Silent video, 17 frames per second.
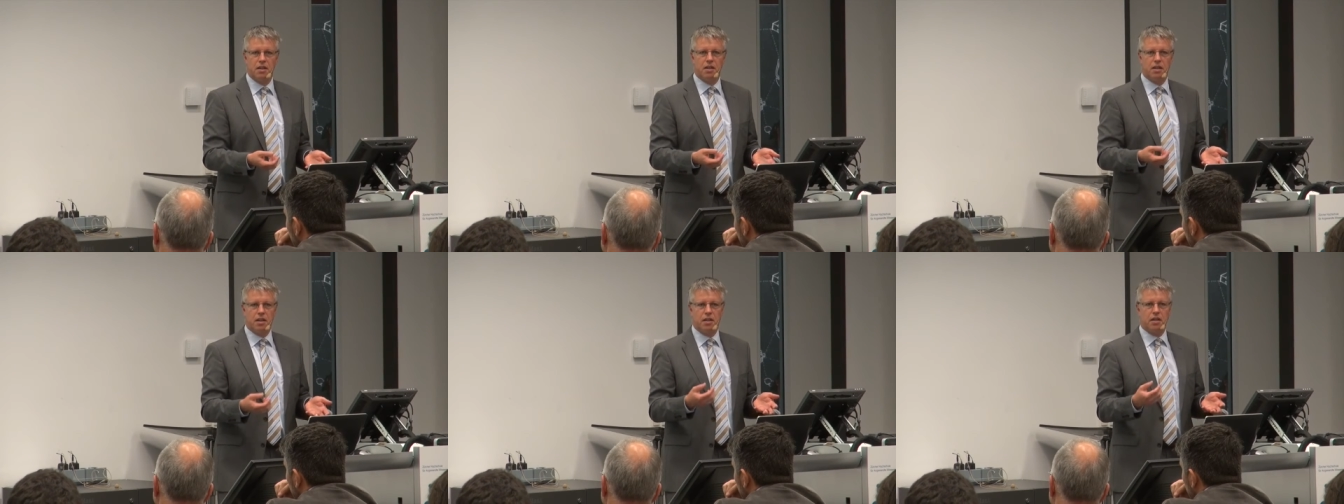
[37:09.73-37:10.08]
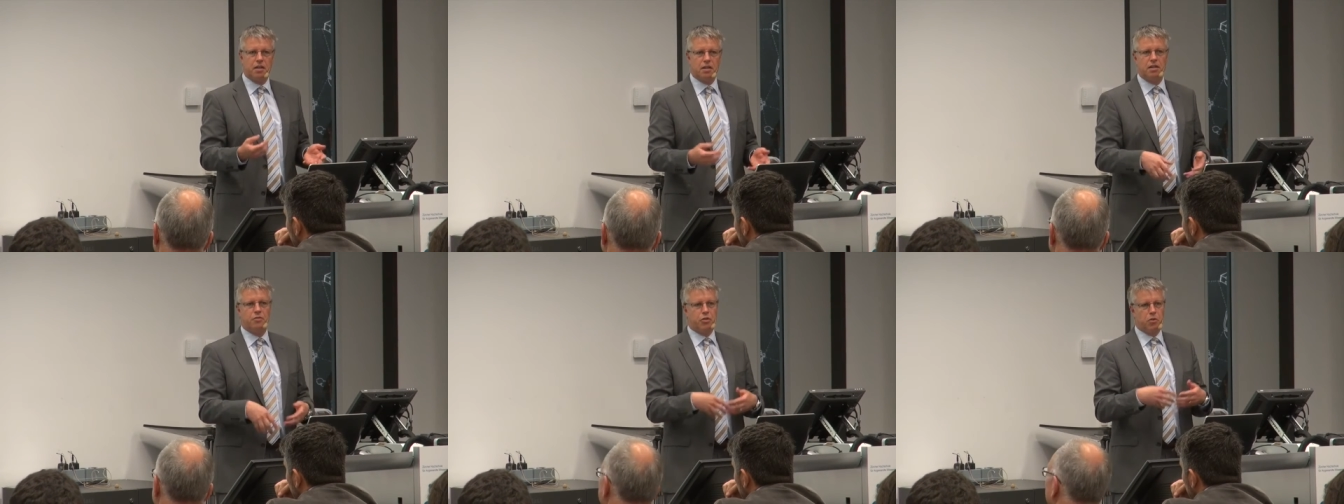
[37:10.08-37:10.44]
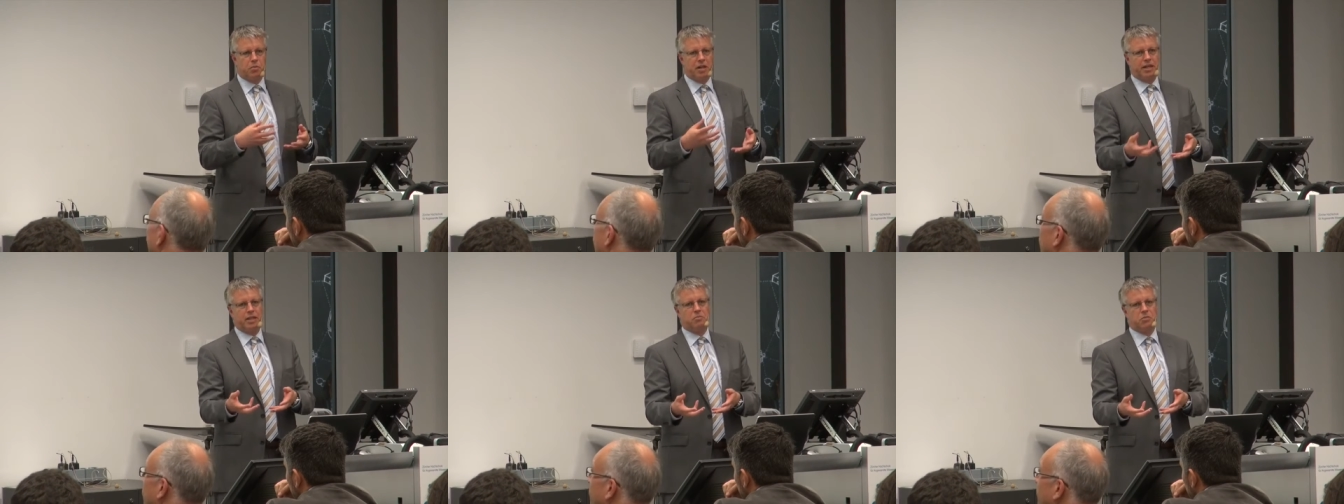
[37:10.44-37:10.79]
If you
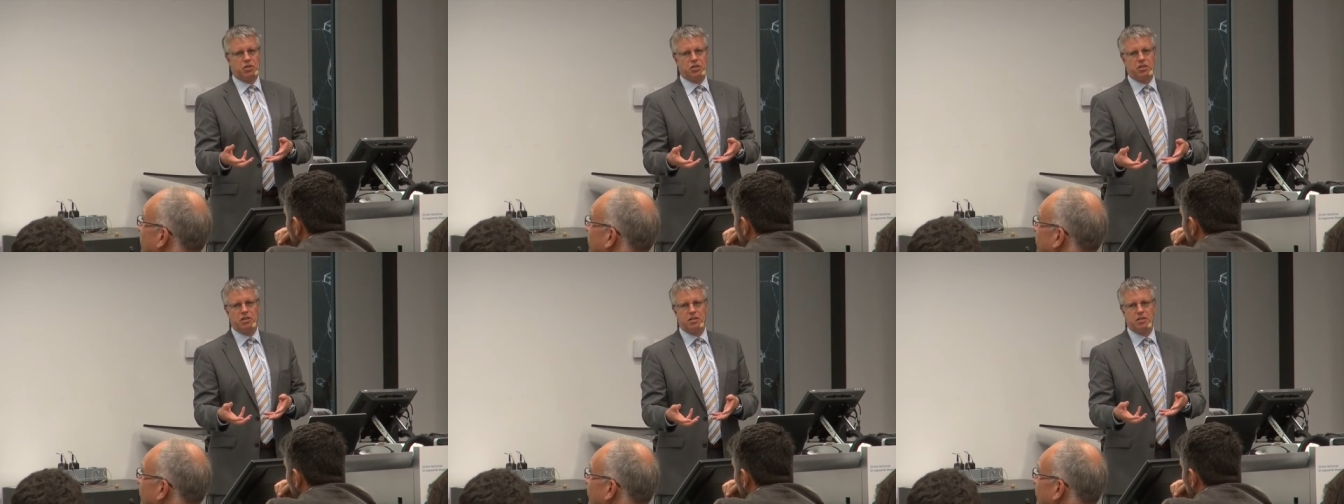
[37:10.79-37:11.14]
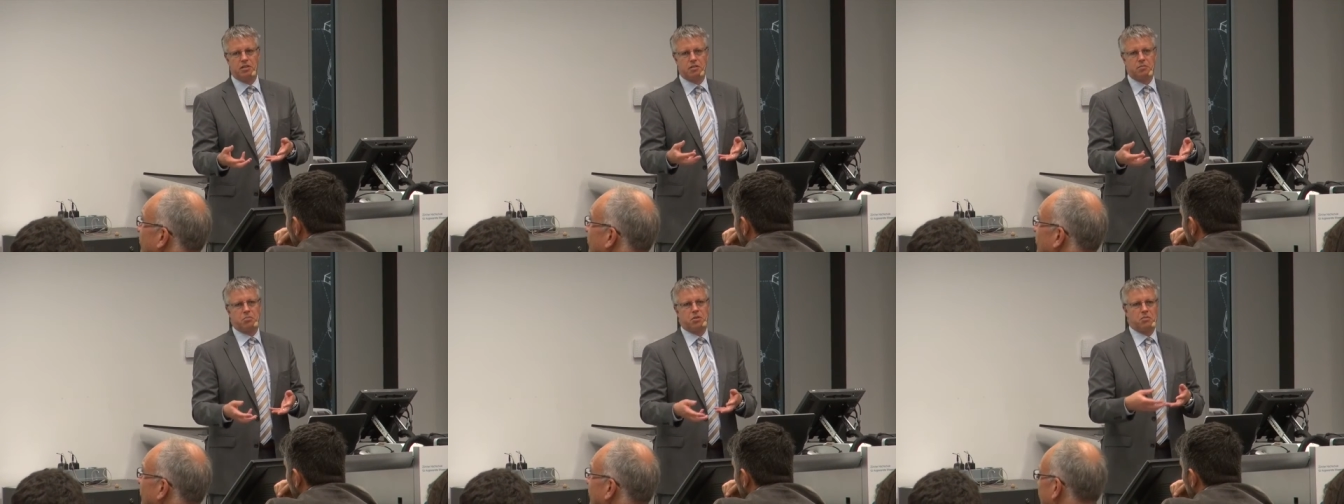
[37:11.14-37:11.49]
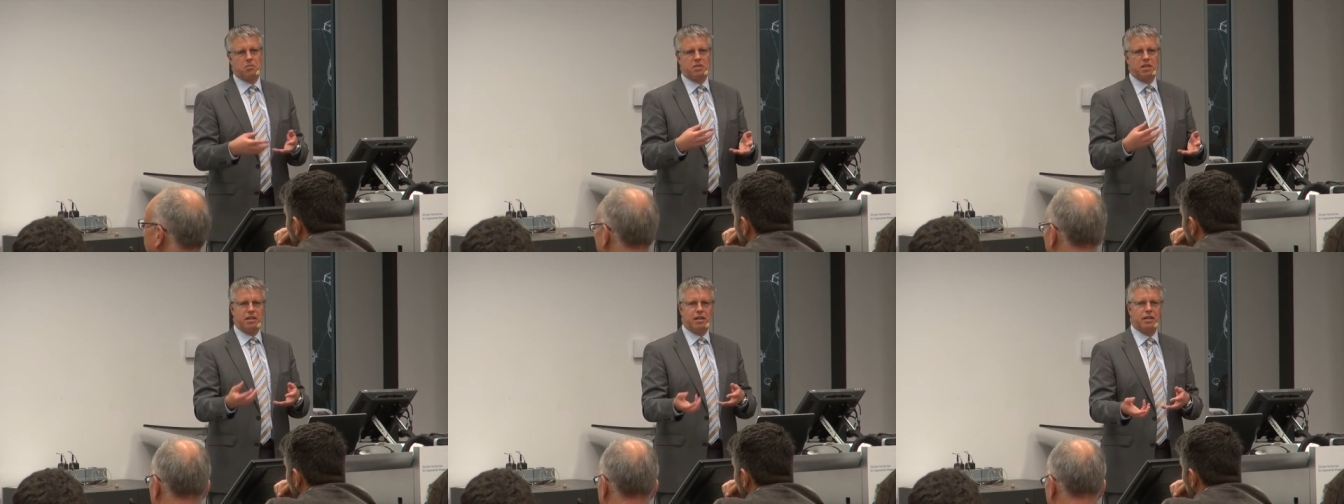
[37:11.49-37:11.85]
buy a machine, it's
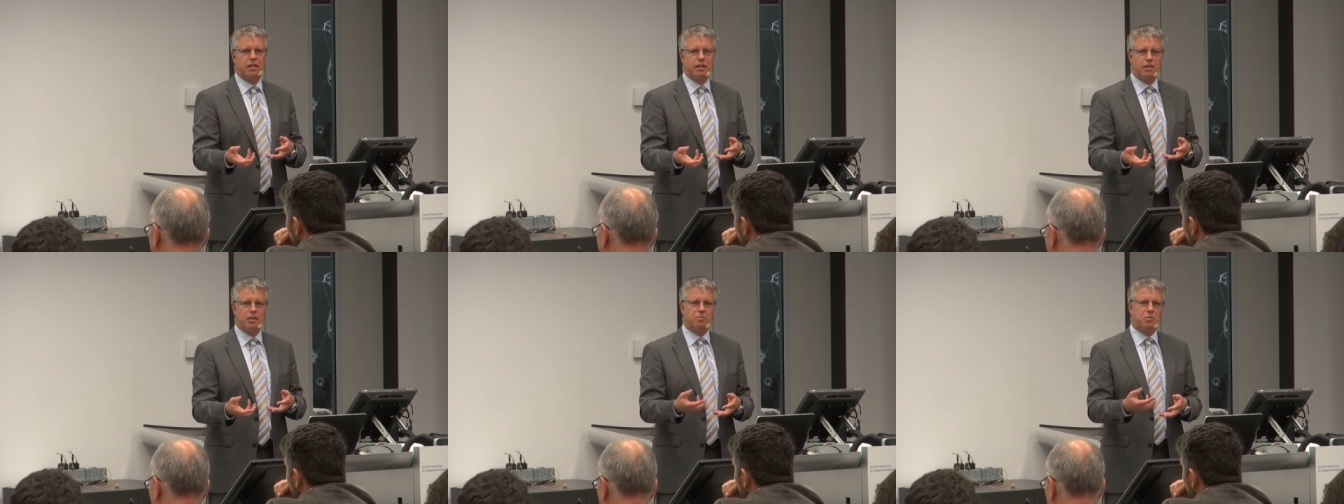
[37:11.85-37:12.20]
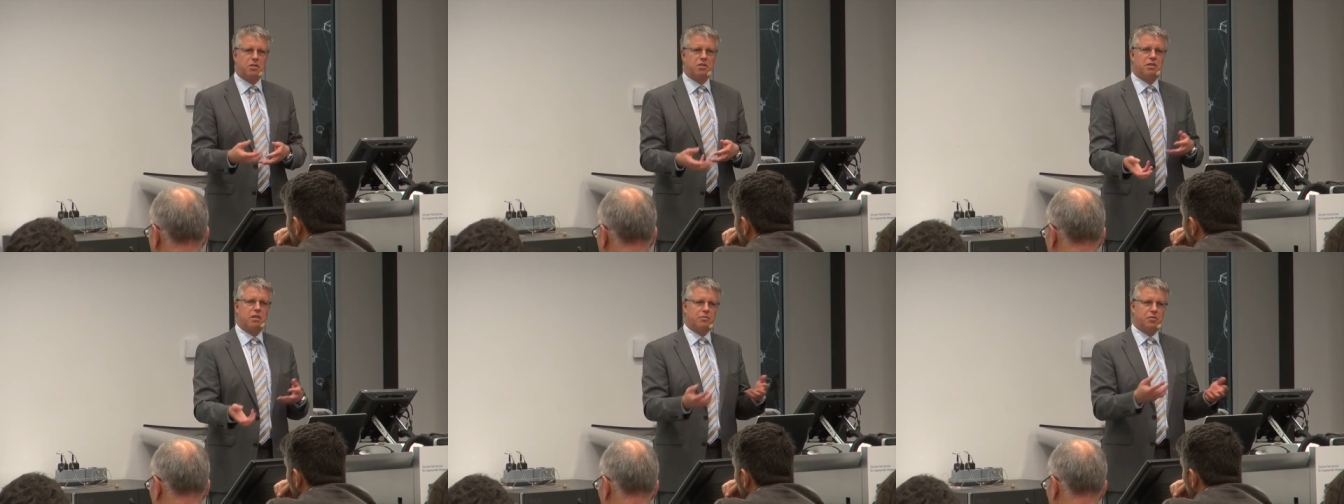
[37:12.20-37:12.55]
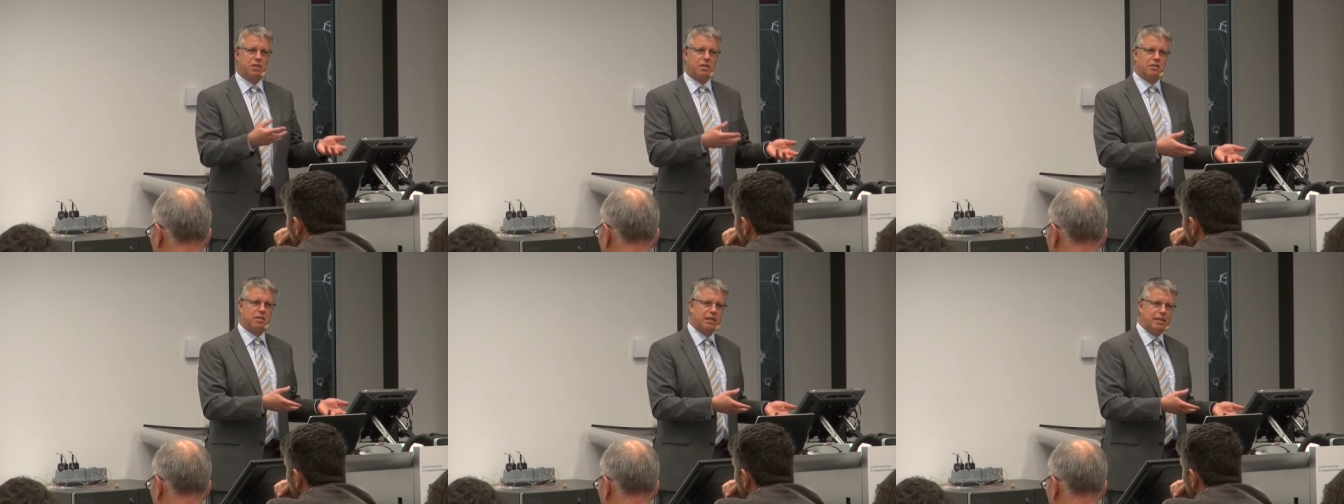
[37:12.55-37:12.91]
probably clear, but if
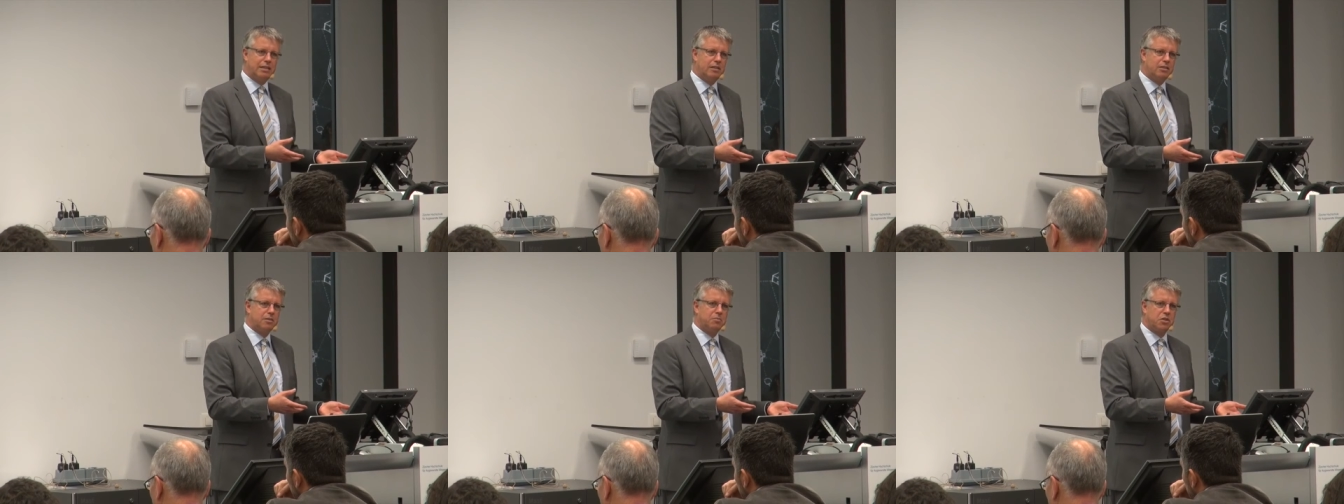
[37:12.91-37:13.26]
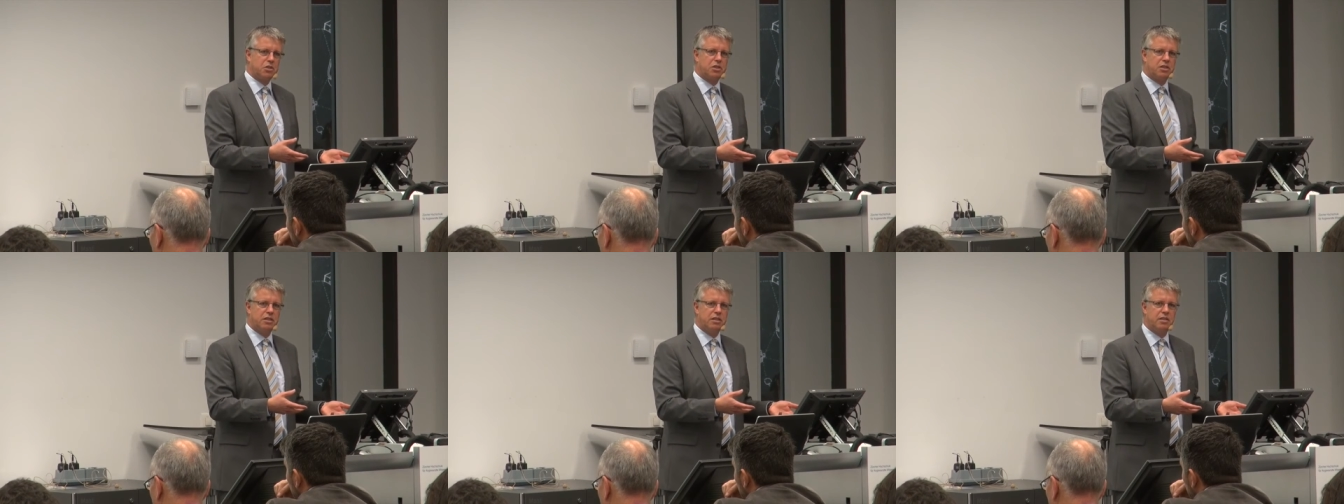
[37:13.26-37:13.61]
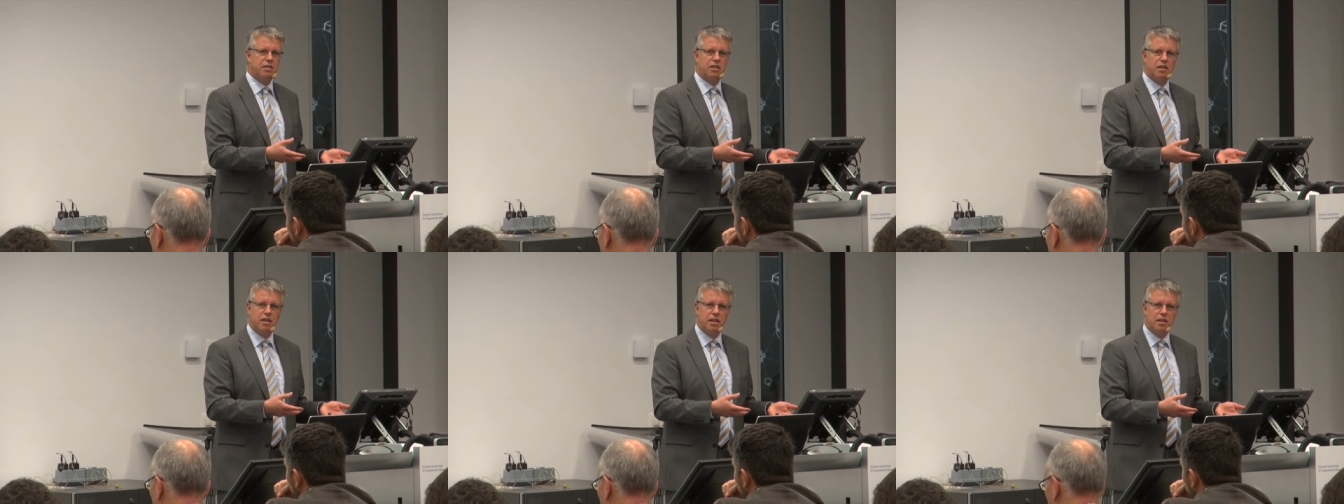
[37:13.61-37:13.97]
it's a leased
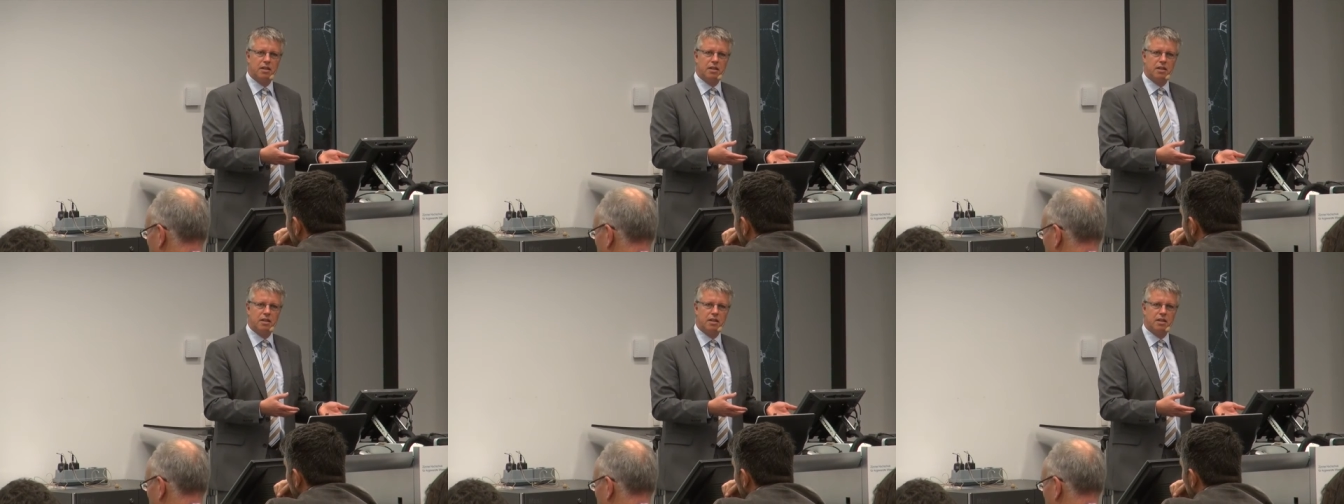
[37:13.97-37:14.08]
machine,